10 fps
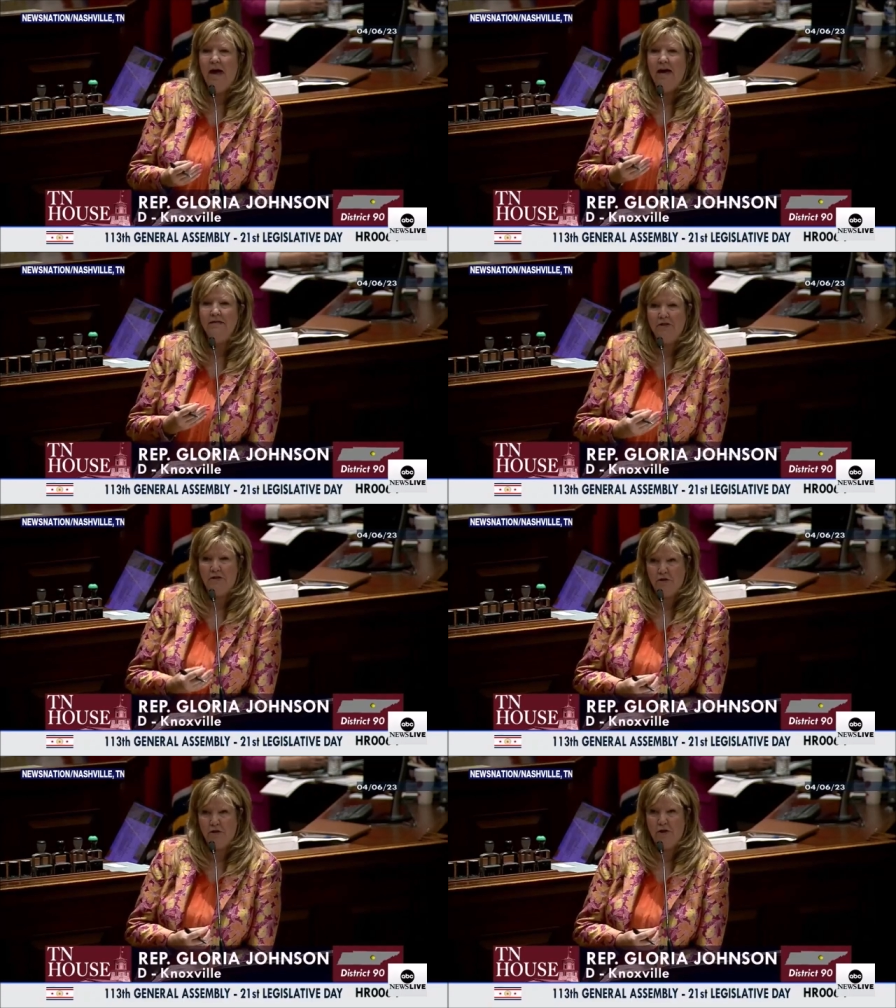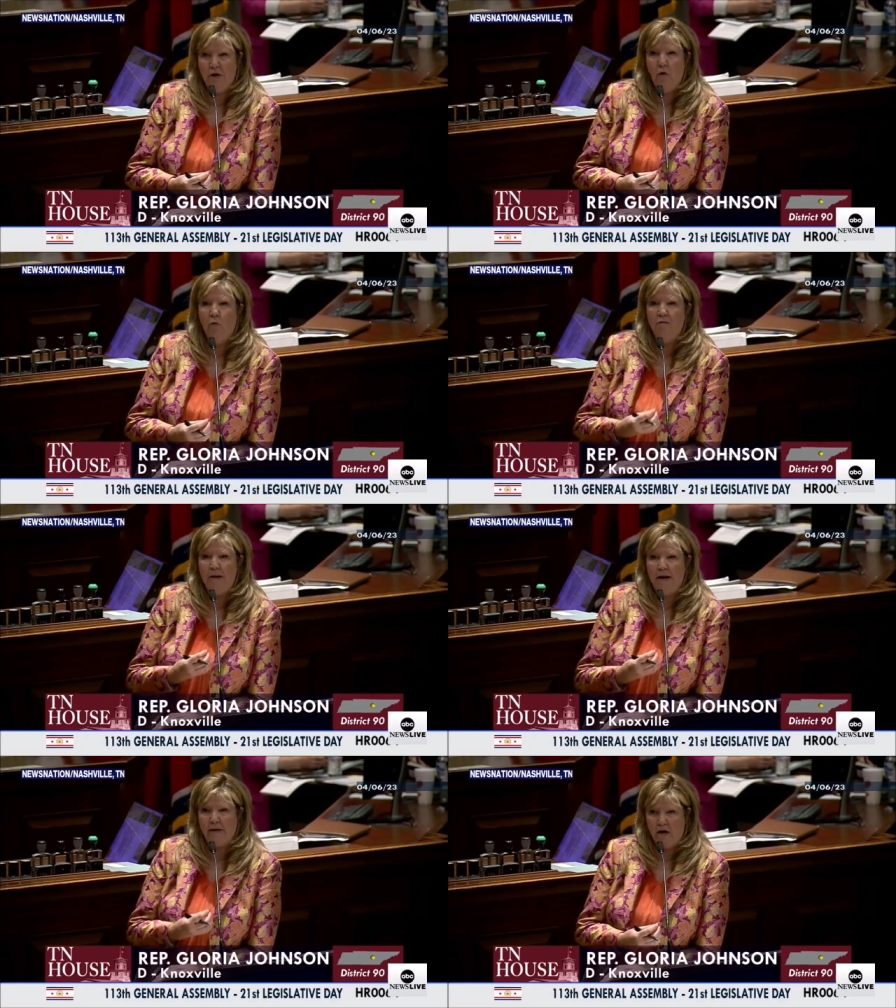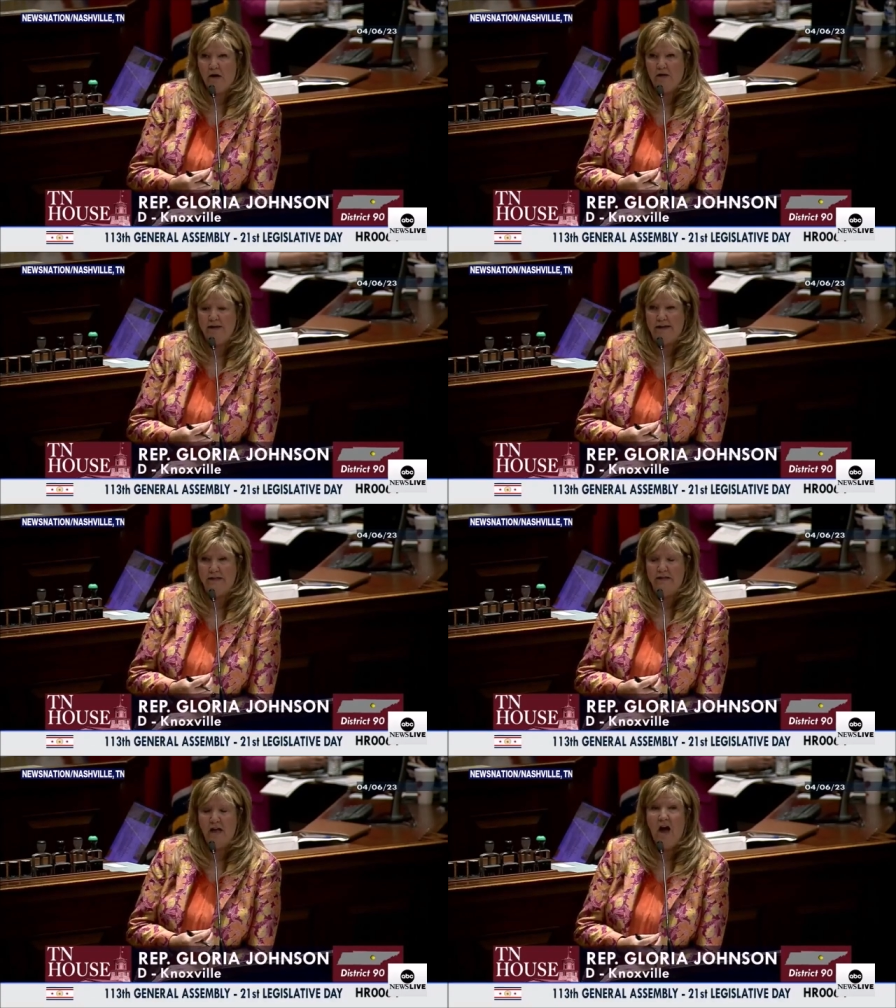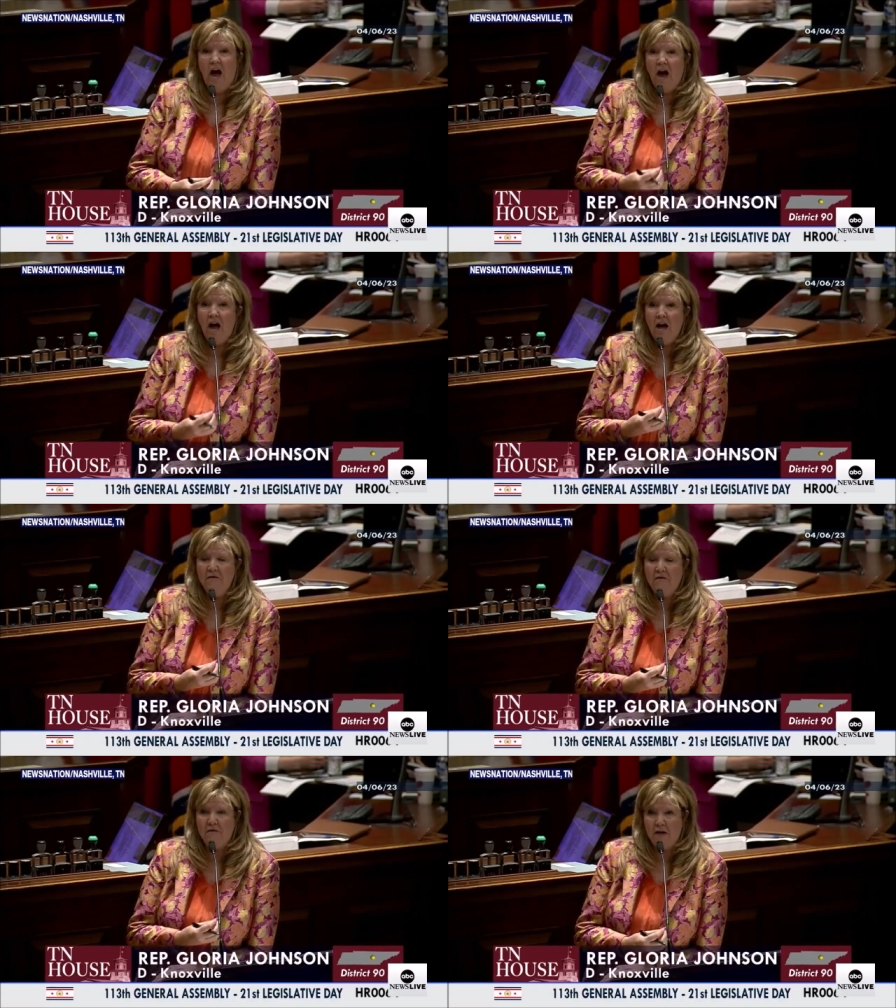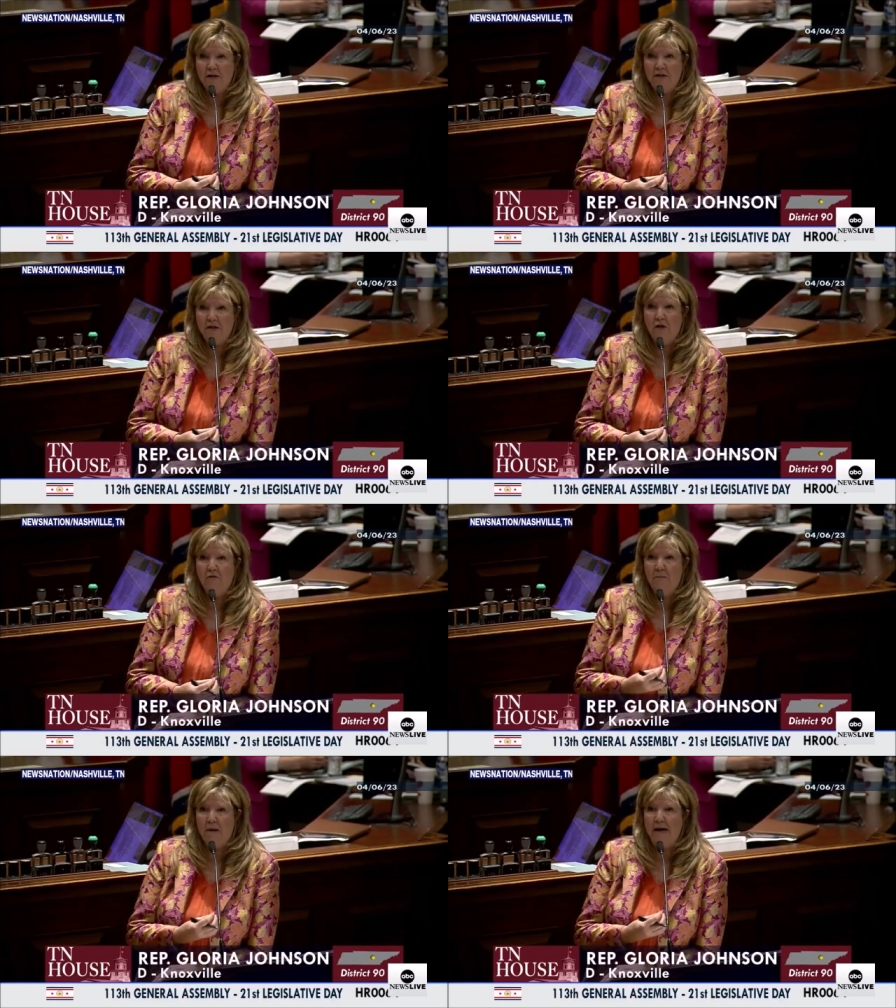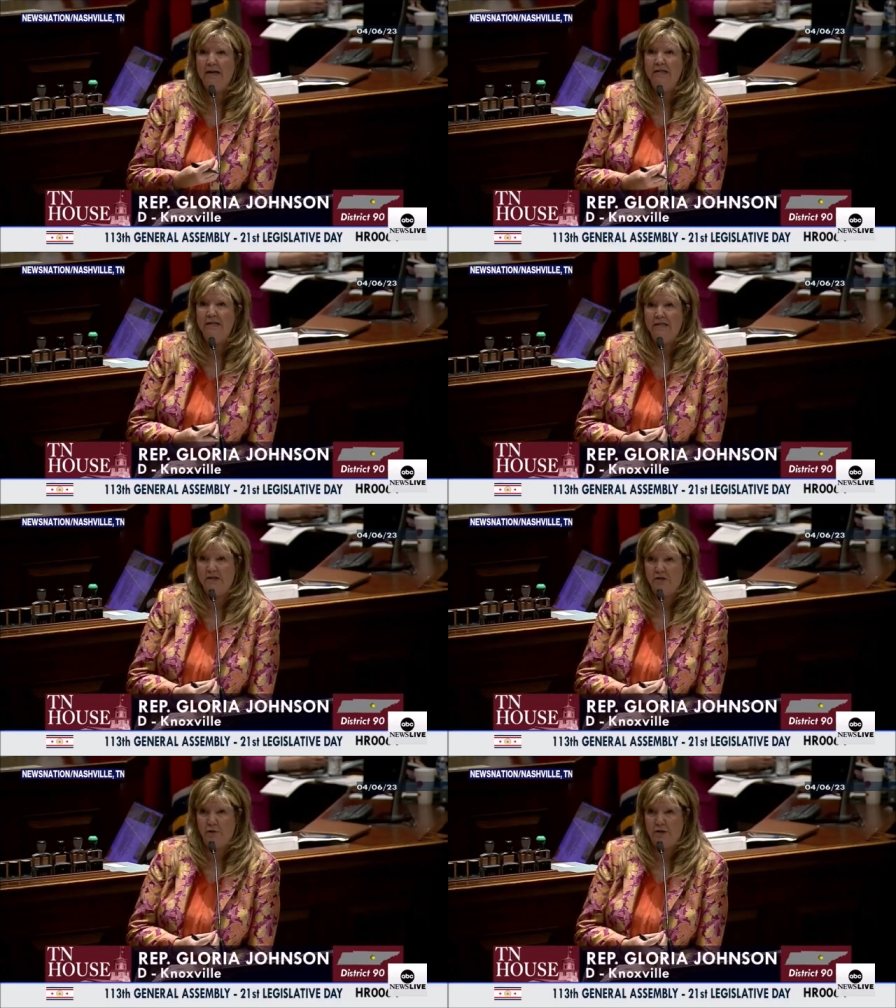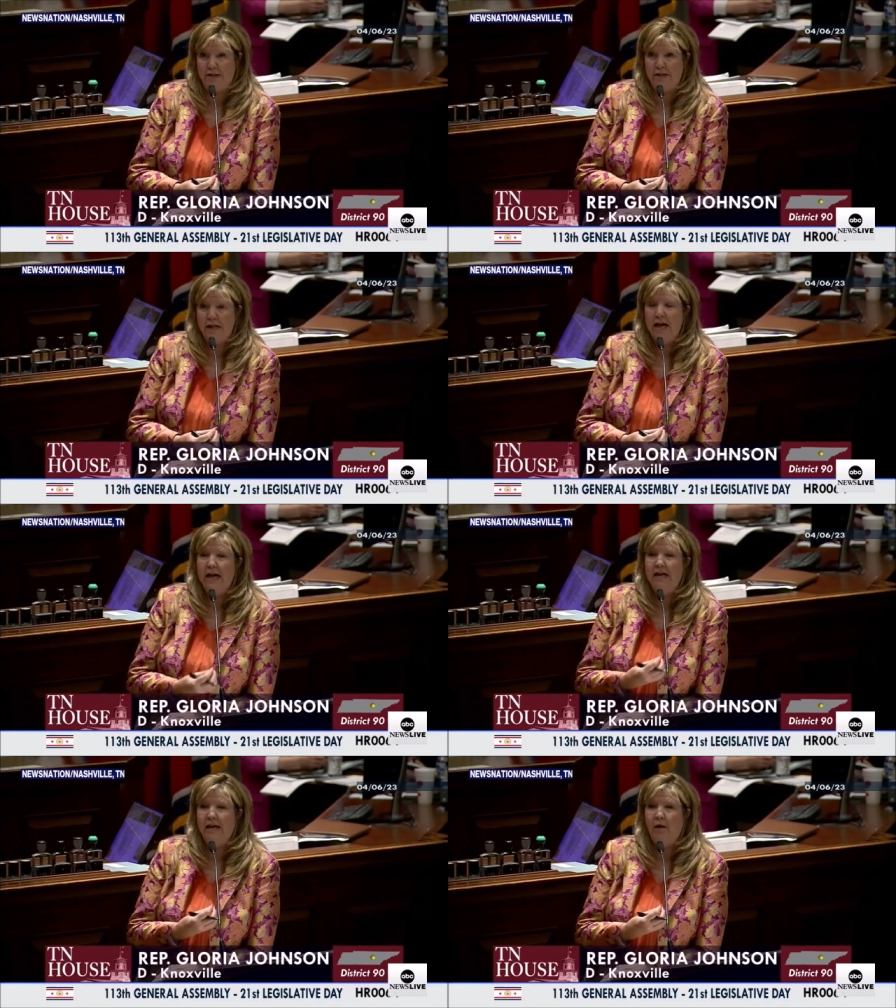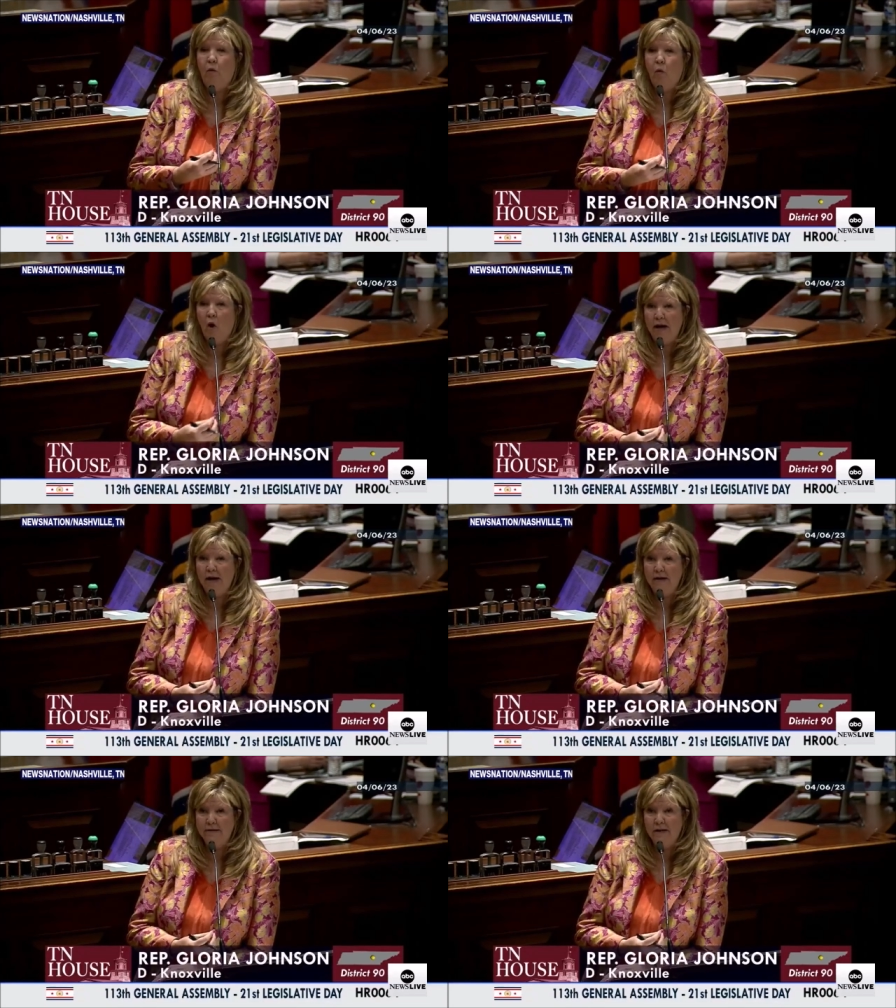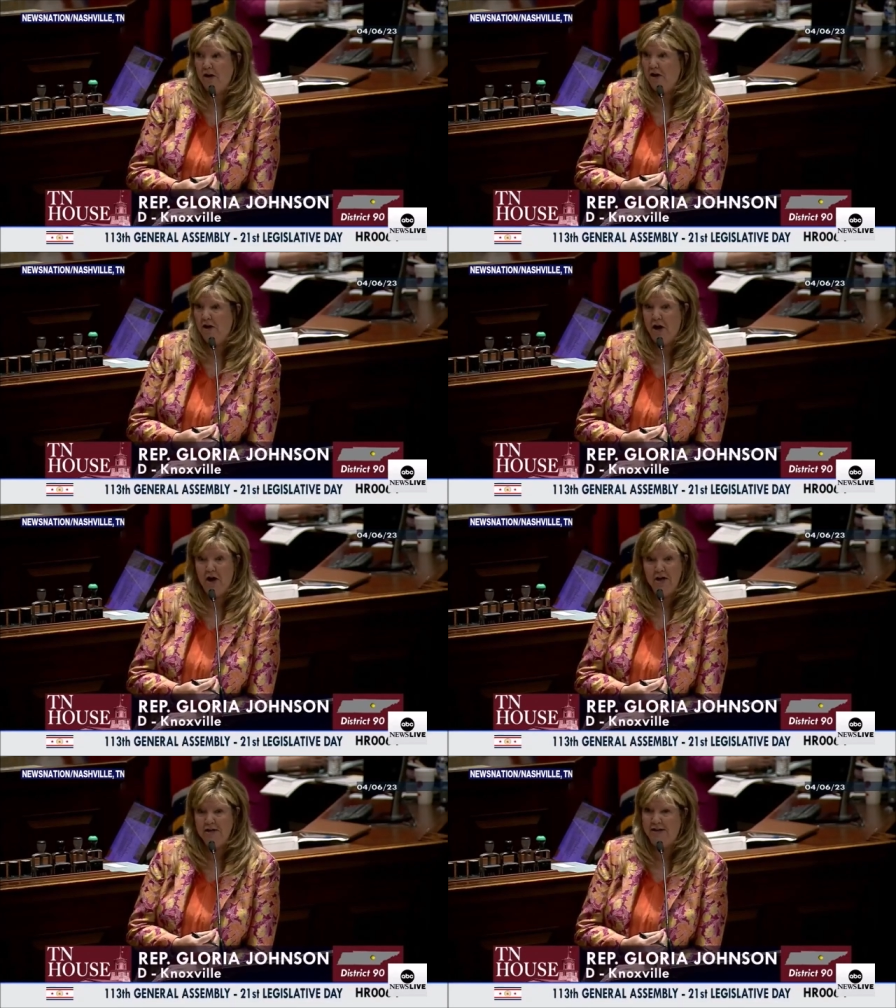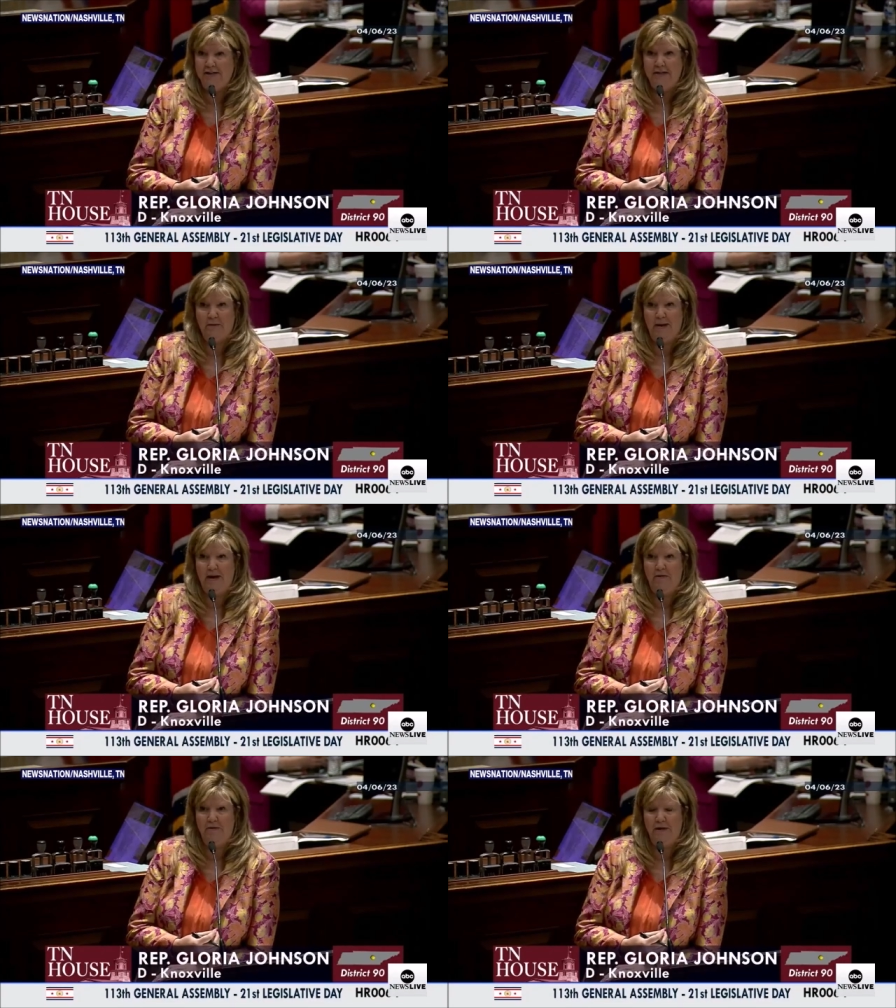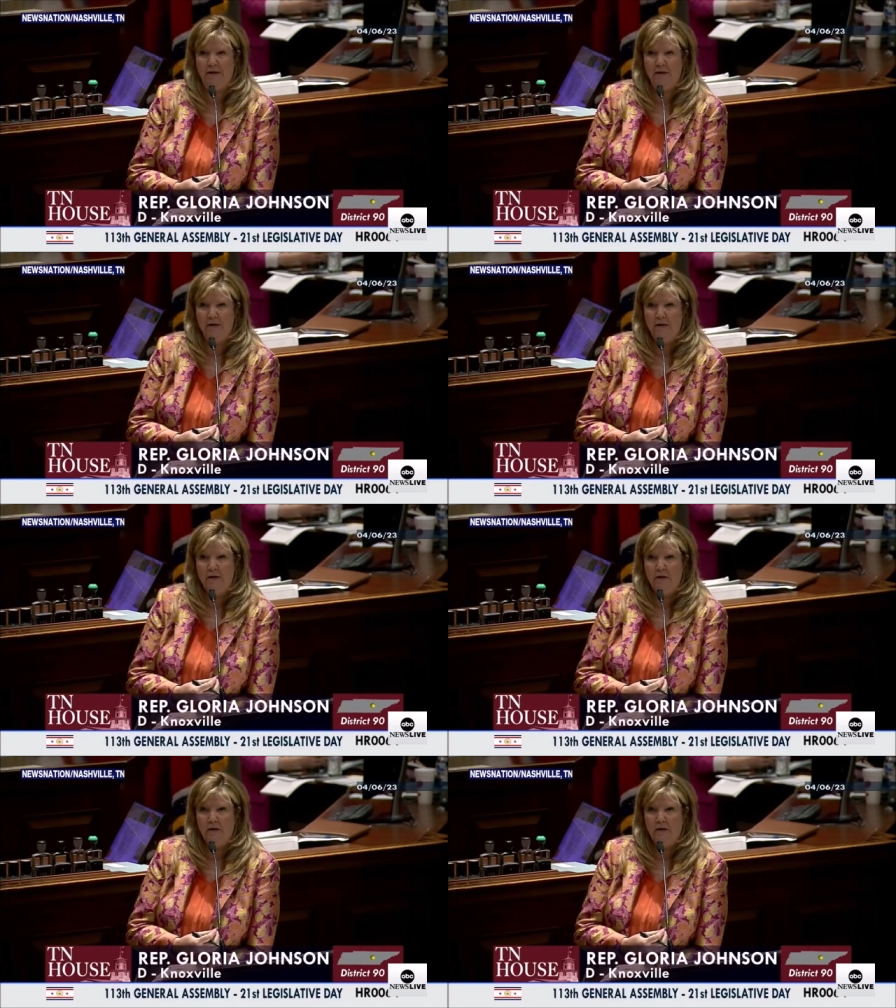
I stood with my colleagues. I fought for my constituents in a quiet, non-desk pounding,